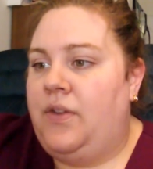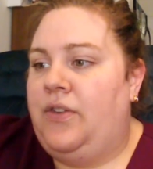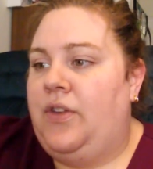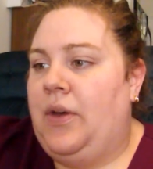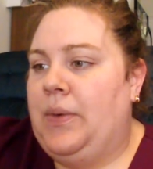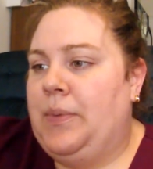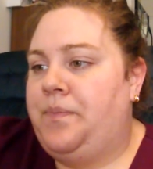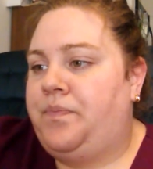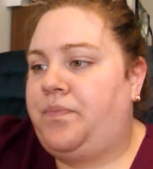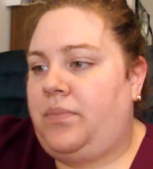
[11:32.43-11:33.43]

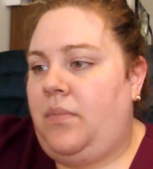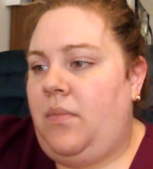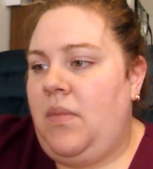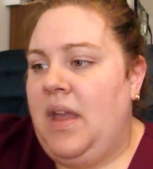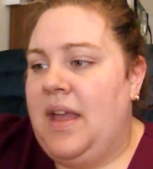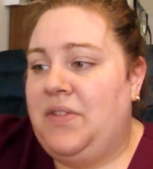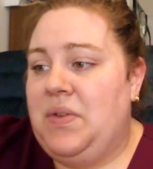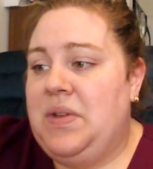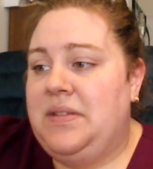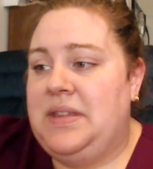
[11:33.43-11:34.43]
So as
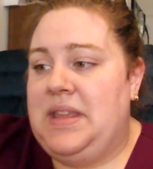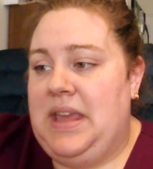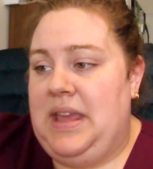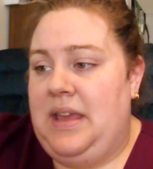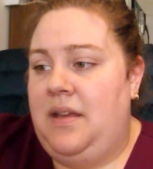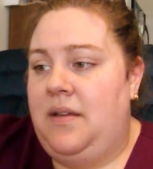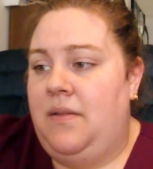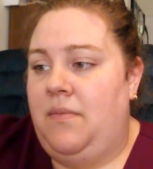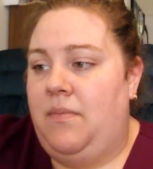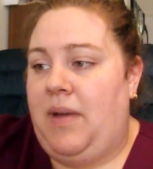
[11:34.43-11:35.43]
soon as the
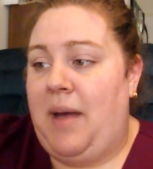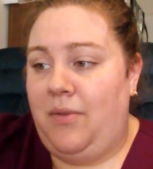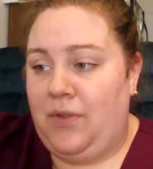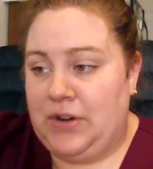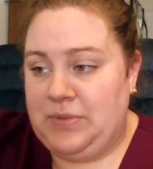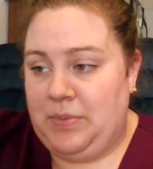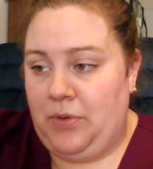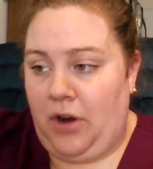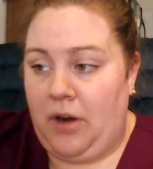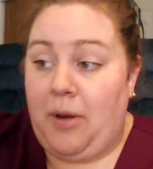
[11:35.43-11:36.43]
Bible verse
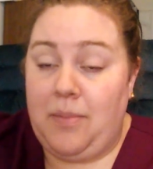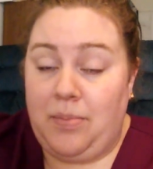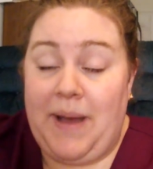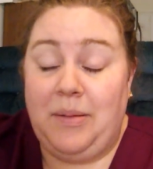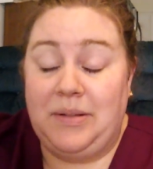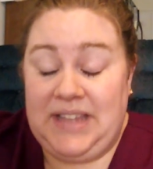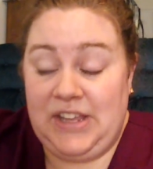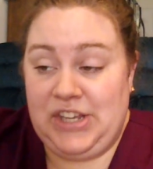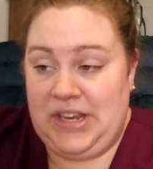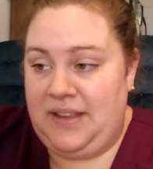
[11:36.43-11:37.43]
or Bible
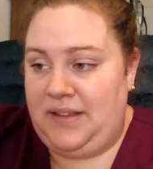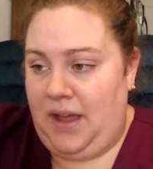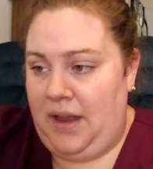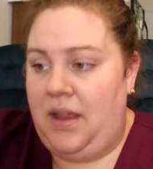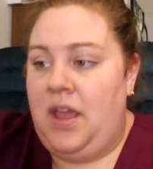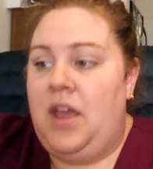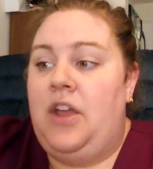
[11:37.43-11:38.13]
teaching is done,